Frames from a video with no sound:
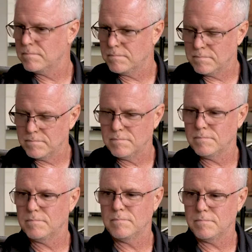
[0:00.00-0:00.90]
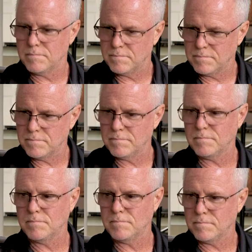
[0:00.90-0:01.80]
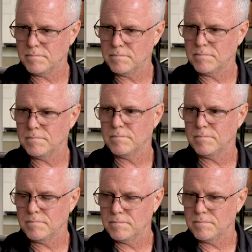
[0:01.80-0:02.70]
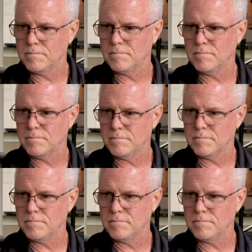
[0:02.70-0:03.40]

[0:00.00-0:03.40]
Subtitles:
(not speaking)